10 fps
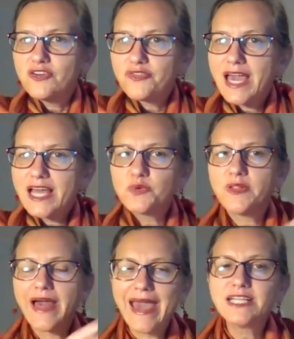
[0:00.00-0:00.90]
You know, the
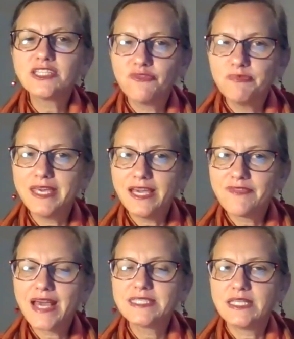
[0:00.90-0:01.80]
actual act of
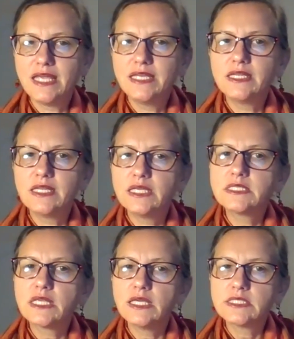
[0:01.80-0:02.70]
being vaccinated
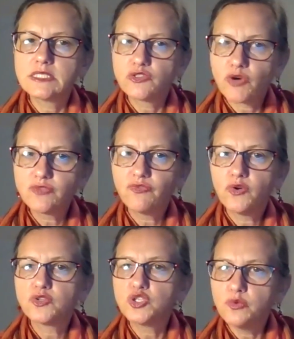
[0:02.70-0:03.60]
is
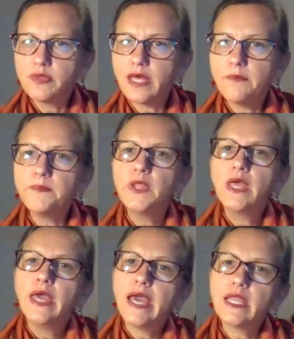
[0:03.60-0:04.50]
stressful to them.
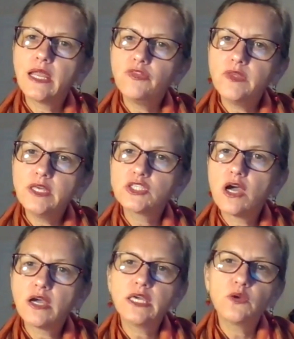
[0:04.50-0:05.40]
And I think
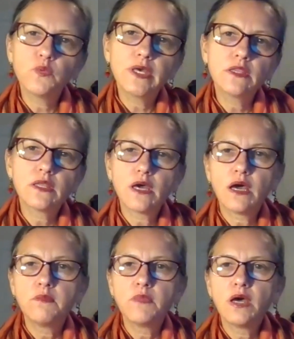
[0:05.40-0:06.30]
talking with
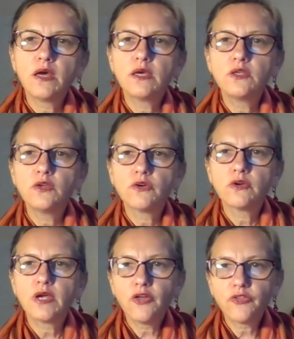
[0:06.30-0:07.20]

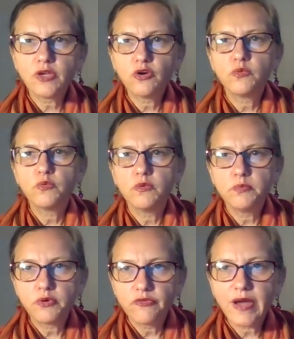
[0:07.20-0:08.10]
your healthcare
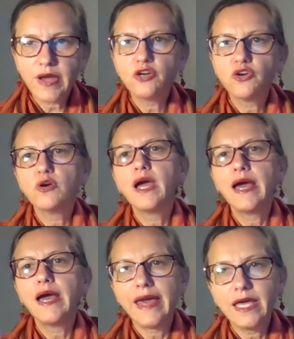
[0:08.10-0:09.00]
provider
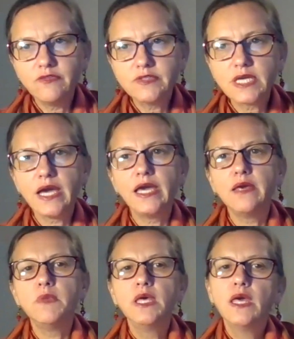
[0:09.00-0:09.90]
ahead of
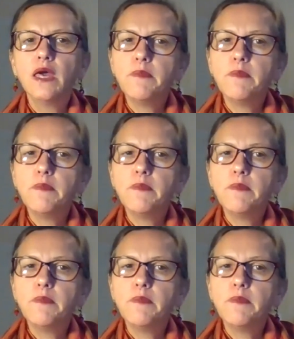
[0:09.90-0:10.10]
time,